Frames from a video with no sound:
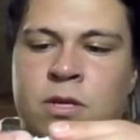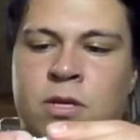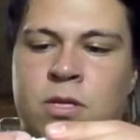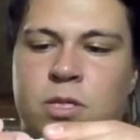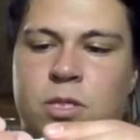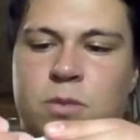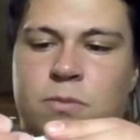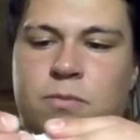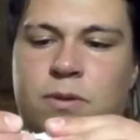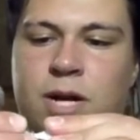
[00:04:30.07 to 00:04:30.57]

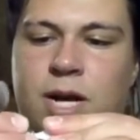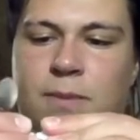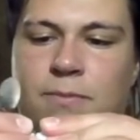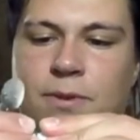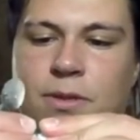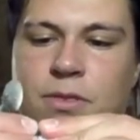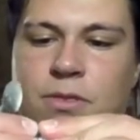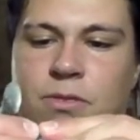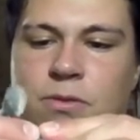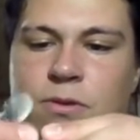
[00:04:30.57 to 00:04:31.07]
Just pop
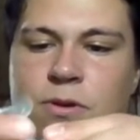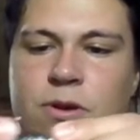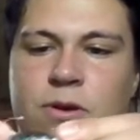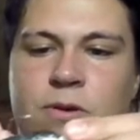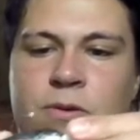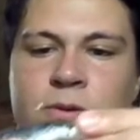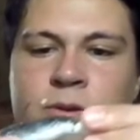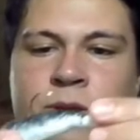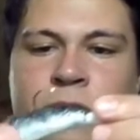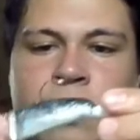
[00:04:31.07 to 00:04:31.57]
it
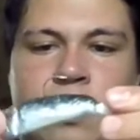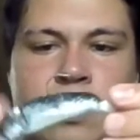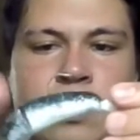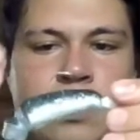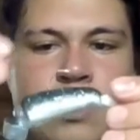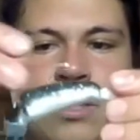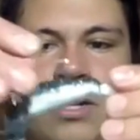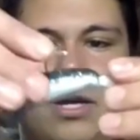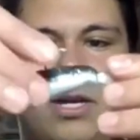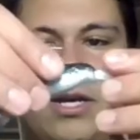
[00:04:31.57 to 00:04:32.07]
through,
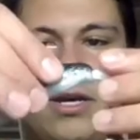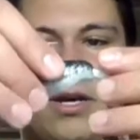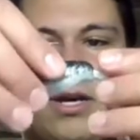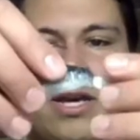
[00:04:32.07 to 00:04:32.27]
and there you go.